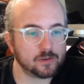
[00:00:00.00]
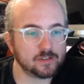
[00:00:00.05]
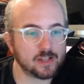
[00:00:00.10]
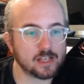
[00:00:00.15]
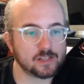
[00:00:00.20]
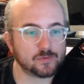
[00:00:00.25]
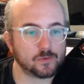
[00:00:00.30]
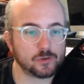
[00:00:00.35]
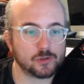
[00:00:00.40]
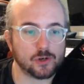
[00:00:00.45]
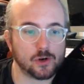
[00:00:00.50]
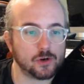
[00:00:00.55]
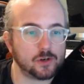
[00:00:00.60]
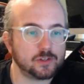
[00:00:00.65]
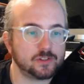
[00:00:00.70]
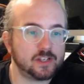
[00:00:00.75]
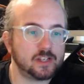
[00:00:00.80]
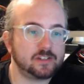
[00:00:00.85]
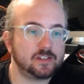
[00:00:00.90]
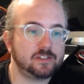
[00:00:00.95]
That's for sure.
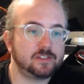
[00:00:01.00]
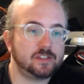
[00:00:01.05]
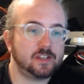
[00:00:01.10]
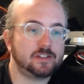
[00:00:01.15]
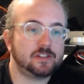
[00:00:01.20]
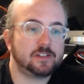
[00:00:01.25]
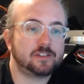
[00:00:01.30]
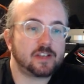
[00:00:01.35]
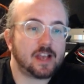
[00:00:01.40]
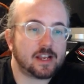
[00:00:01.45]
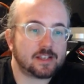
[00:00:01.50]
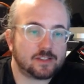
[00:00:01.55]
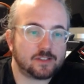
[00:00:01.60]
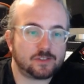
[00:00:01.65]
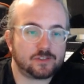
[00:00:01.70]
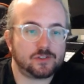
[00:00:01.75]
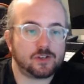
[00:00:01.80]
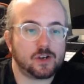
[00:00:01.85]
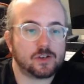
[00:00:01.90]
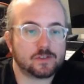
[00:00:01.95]
The Digitact is
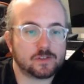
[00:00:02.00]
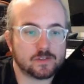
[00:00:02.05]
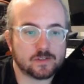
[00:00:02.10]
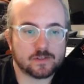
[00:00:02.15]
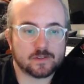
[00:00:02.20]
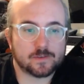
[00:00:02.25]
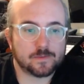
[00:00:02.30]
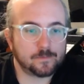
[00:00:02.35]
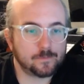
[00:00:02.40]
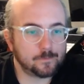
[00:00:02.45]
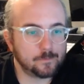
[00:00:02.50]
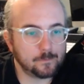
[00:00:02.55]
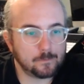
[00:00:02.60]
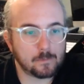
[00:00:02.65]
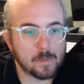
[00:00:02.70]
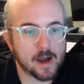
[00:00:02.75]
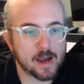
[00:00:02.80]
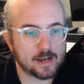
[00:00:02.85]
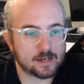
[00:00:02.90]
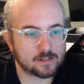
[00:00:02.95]
just
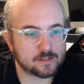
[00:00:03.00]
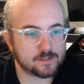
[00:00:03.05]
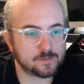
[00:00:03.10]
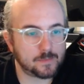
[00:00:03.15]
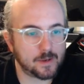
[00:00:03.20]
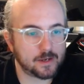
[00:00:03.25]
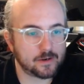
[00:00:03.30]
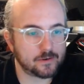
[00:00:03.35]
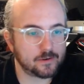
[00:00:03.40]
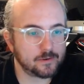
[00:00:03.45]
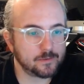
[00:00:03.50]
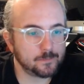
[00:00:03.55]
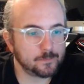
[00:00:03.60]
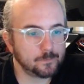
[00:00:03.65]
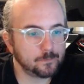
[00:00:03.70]
miles better.